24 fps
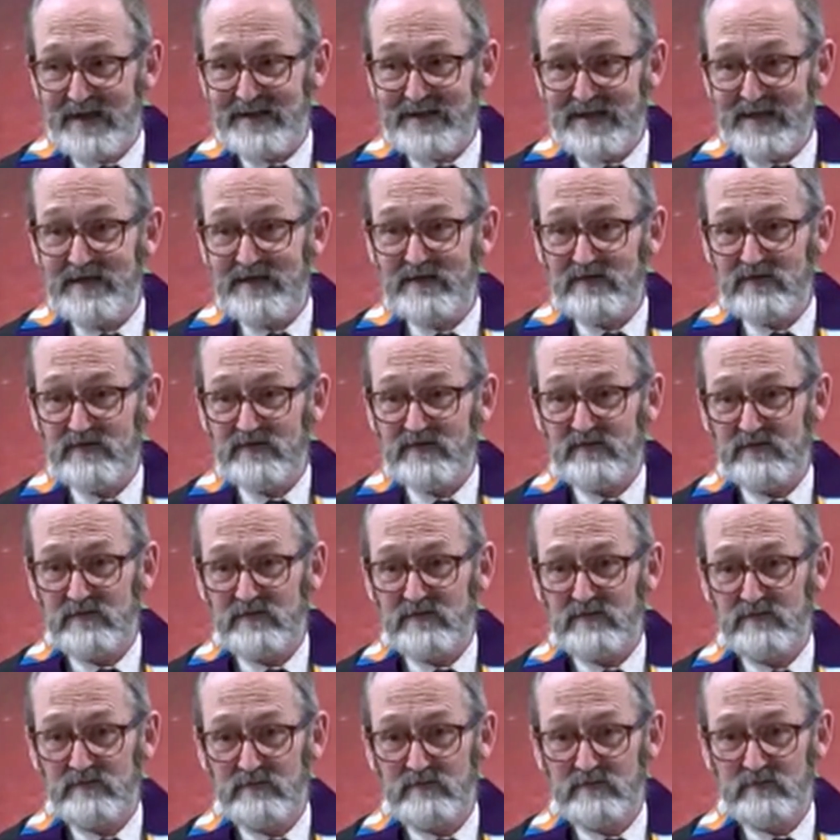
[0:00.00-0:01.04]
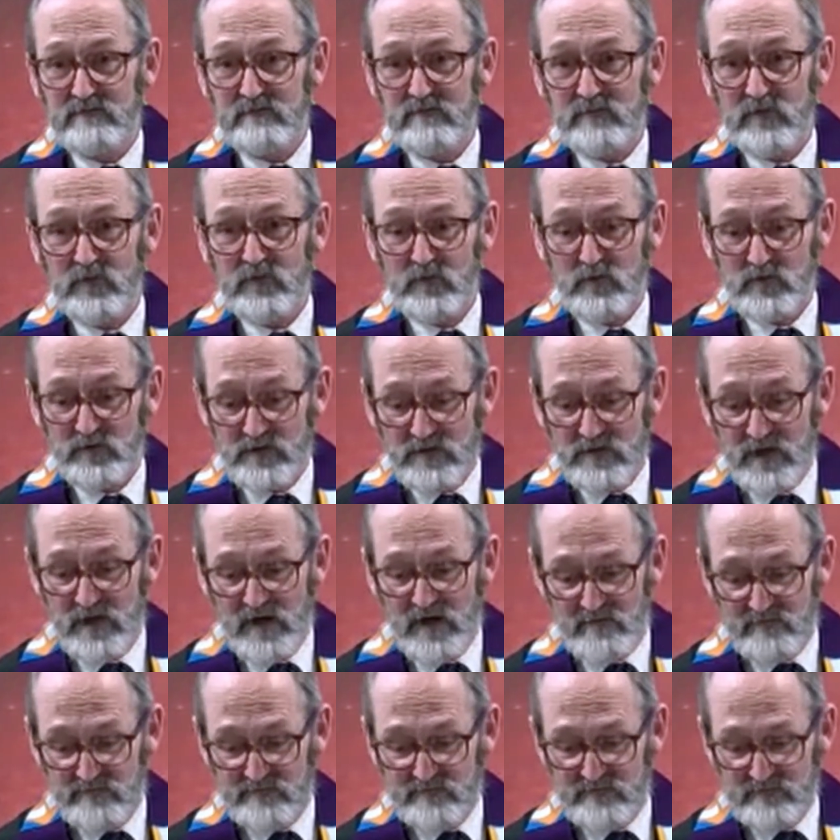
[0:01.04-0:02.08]
is good
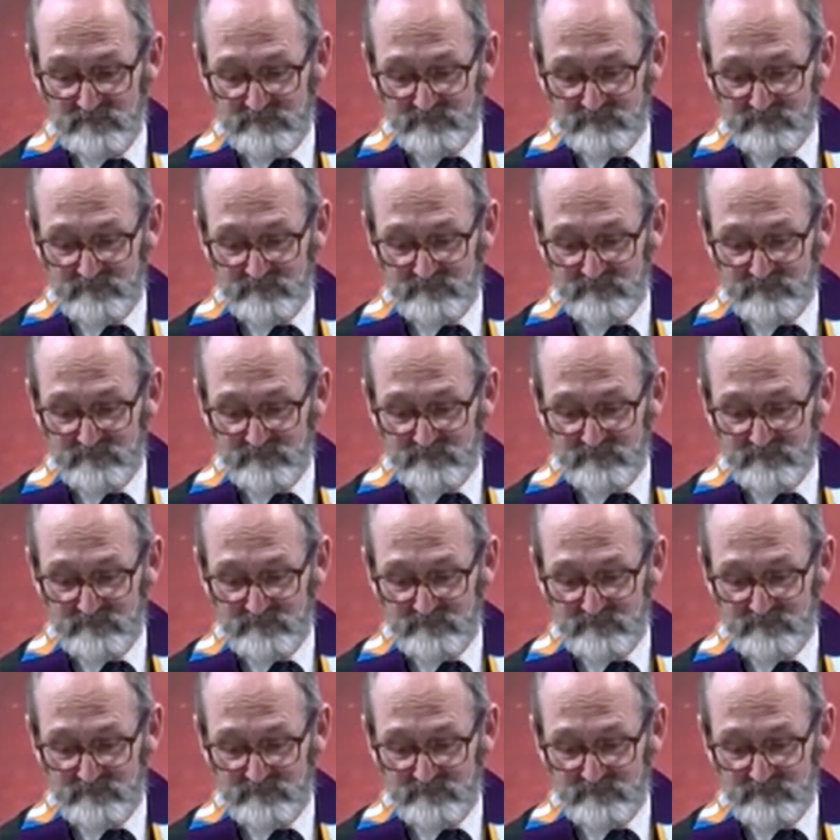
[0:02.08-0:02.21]
enough.